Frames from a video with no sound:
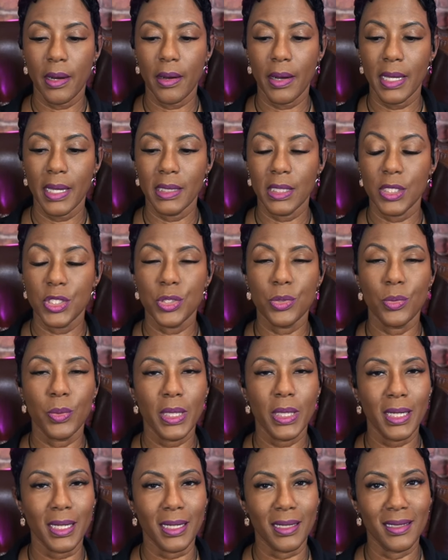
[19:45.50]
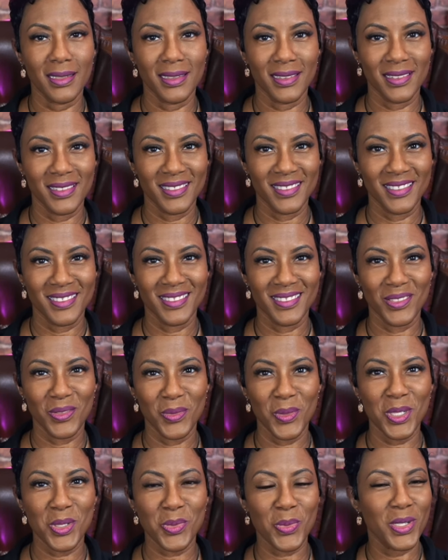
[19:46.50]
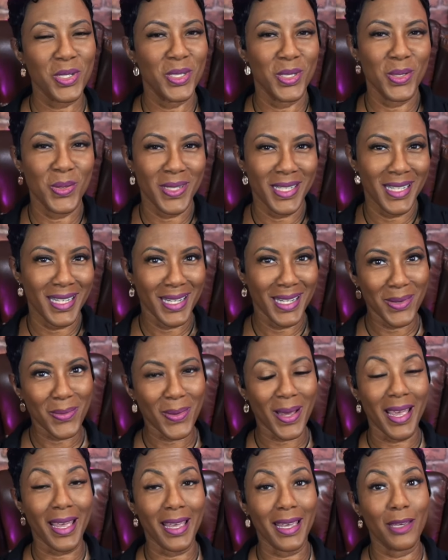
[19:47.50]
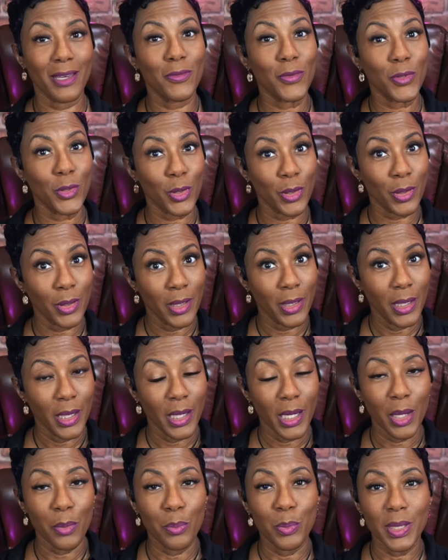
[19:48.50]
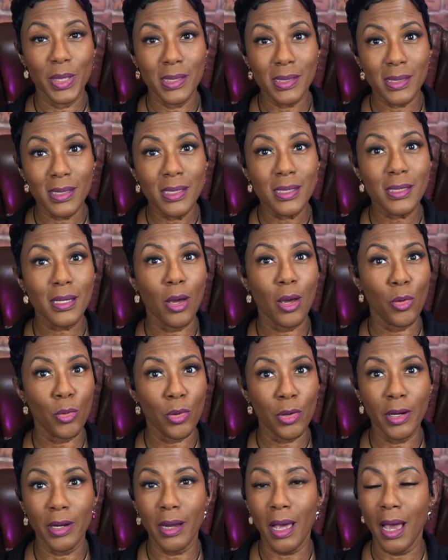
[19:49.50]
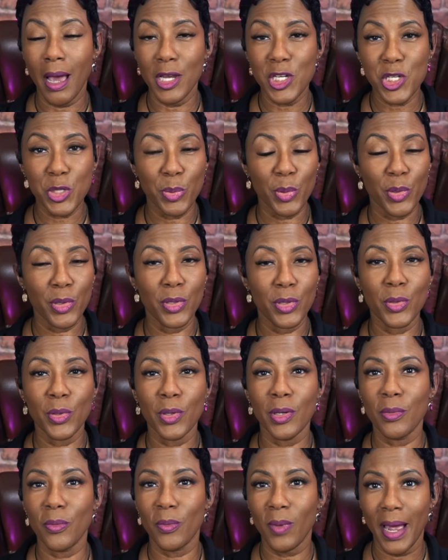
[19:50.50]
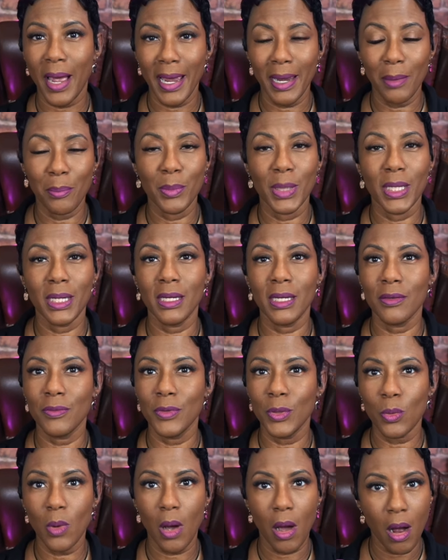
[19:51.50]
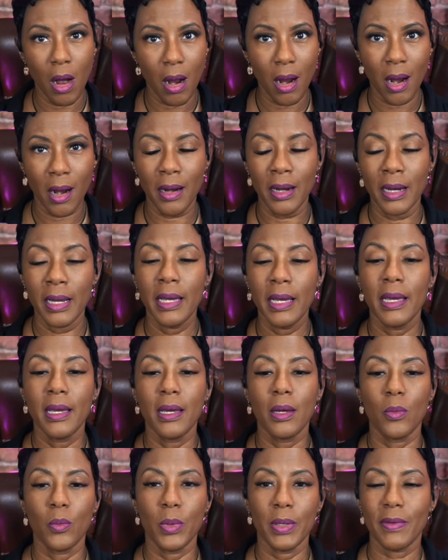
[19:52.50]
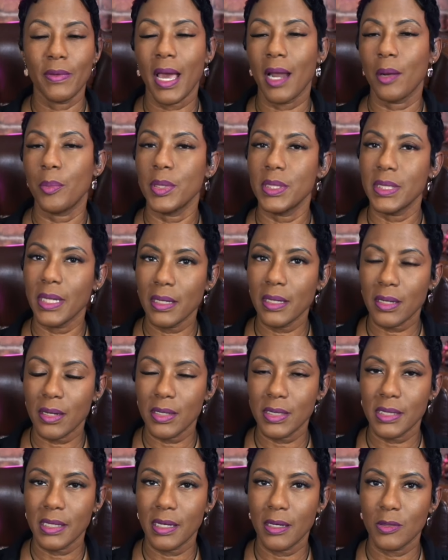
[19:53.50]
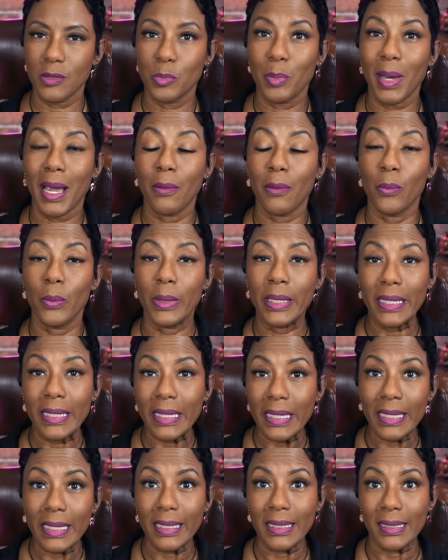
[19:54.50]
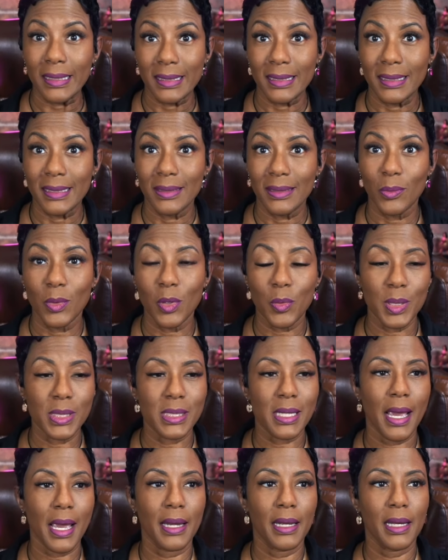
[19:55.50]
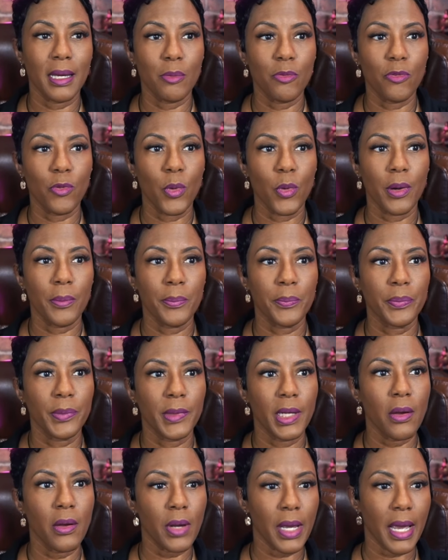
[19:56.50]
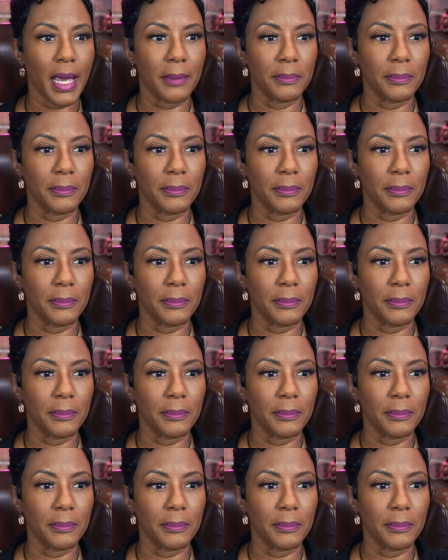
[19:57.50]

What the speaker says: and that you read, which we're doing anyway. If you're a business owner, an entrepreneur, right? Many of you are. We've got to protect ourselves by reading what we're signing up for. Okay,